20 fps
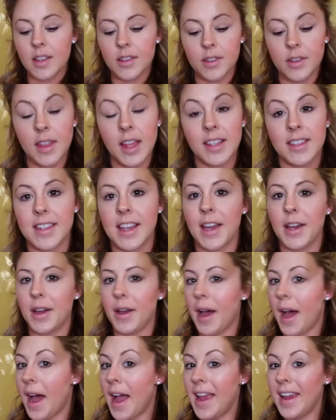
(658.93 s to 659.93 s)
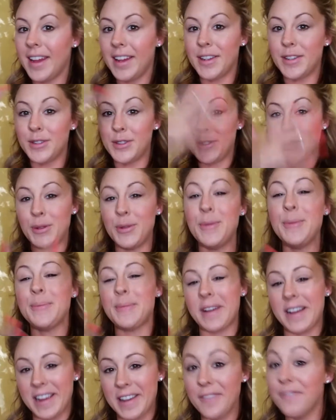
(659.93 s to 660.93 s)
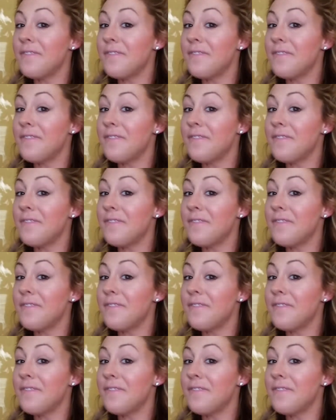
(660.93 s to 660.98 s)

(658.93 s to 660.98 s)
So that's how I do my